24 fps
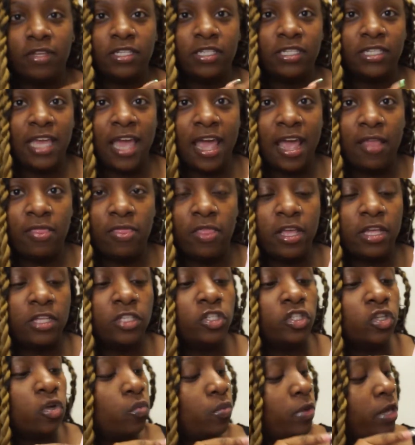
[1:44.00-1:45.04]
scan this
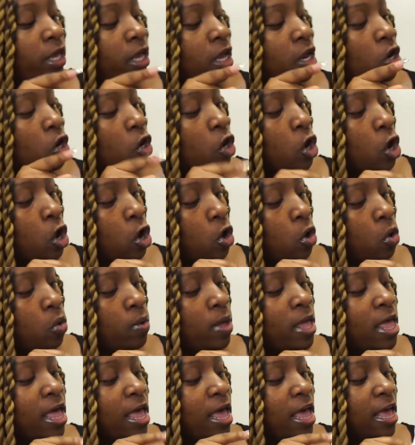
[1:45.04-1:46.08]
so we can
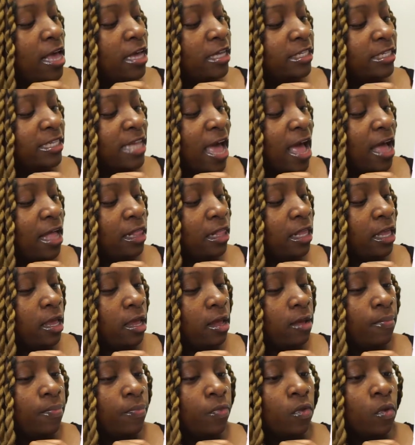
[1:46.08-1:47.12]
know
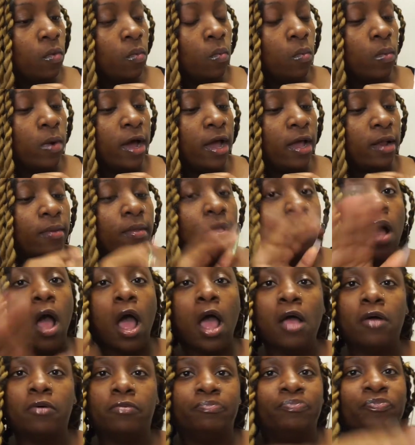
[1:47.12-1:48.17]
exactly what,
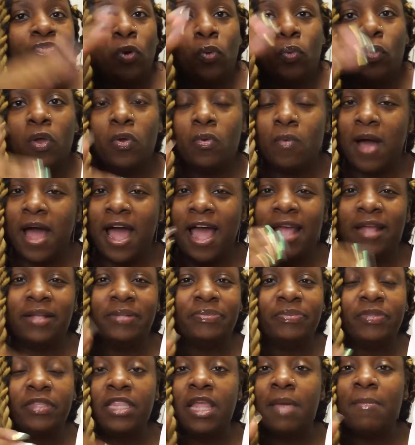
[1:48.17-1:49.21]
oh, rewind.
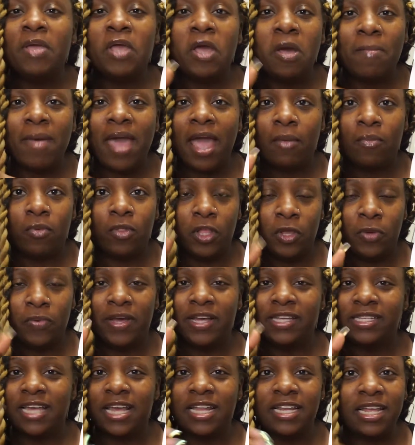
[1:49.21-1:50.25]
Let me go back really
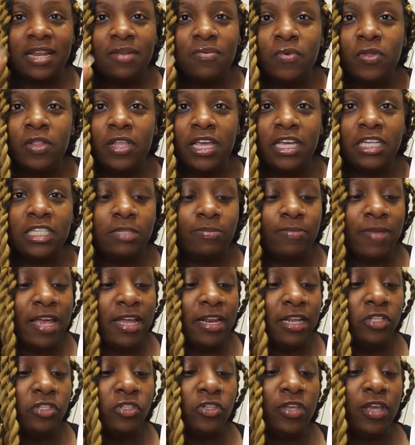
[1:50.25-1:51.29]
quick because I didn't really
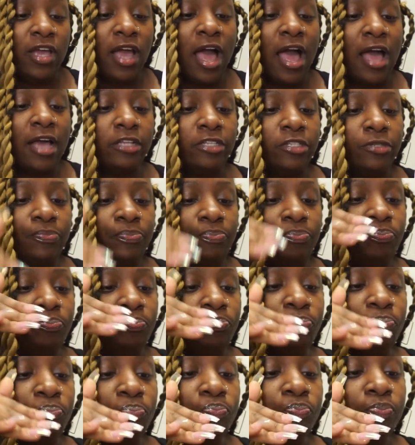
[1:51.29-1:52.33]
explain it to you guys.
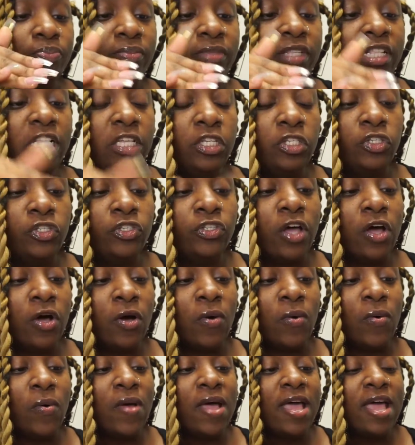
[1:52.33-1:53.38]

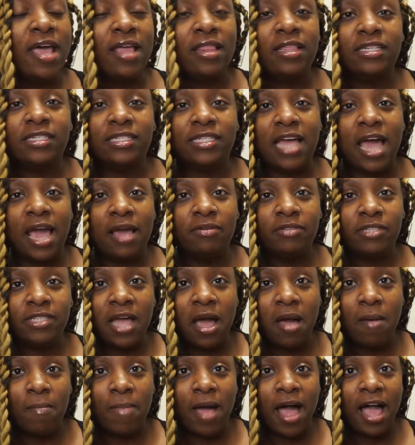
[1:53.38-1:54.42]
So in this
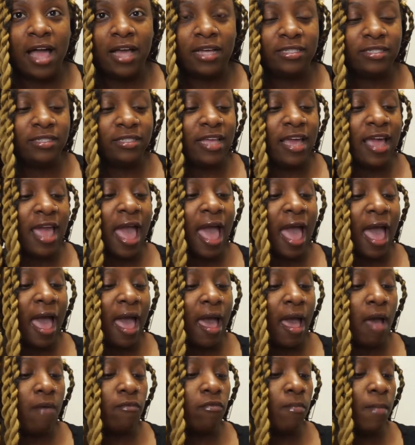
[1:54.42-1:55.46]
lifestyle box, they
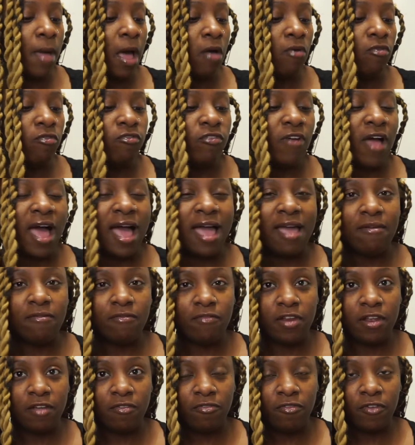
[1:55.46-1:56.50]
have about
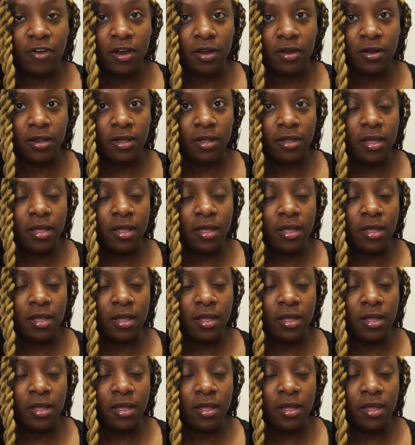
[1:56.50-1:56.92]
5 different